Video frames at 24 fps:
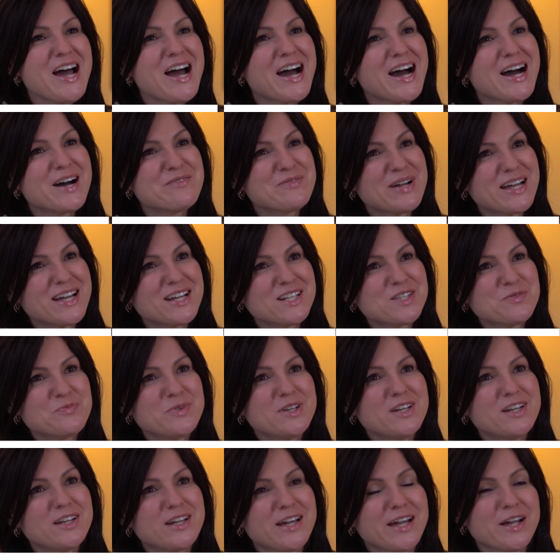My
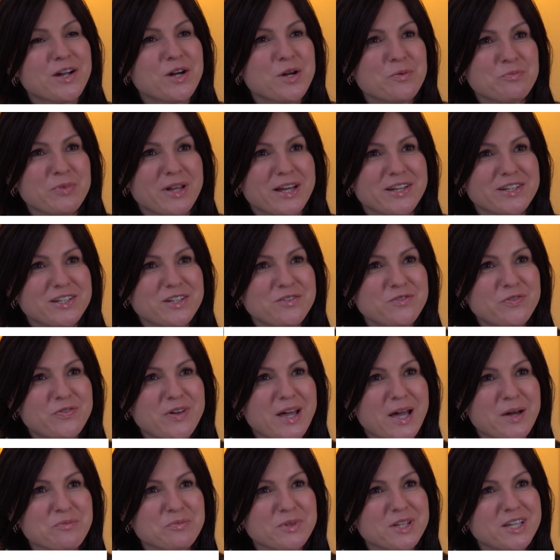husband and I are a blended
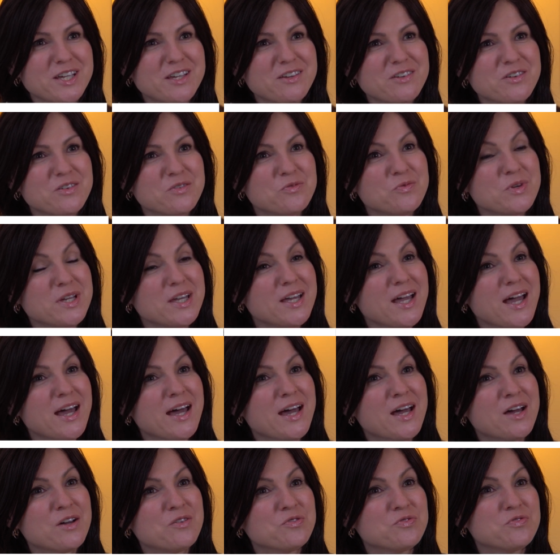family. We
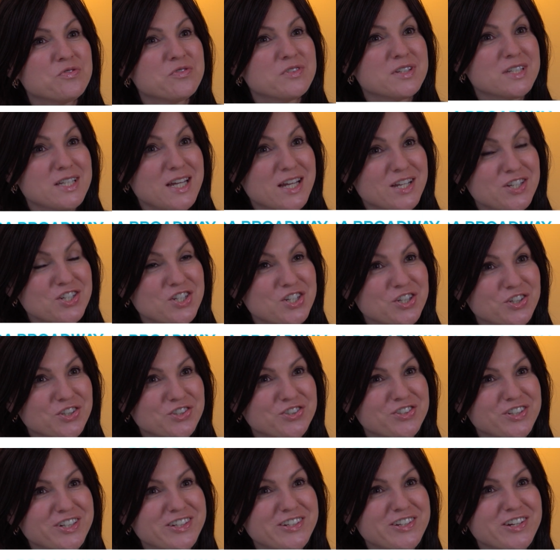have 10
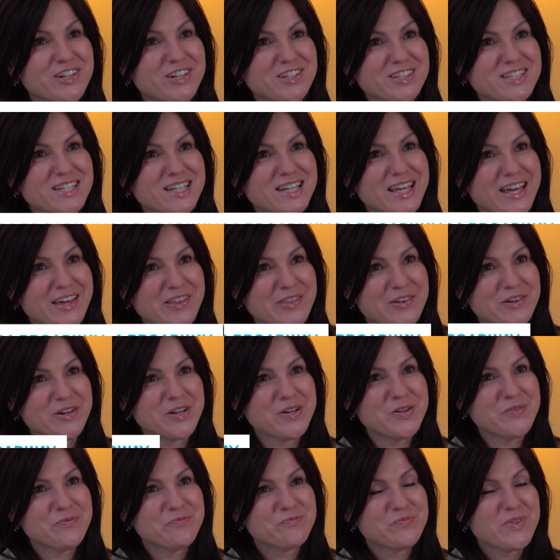children
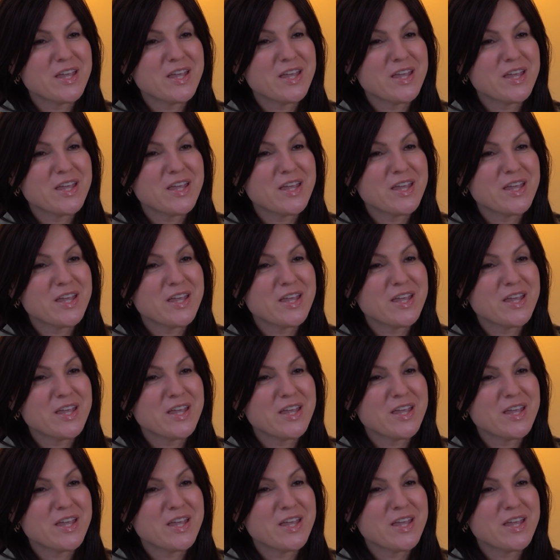altogether.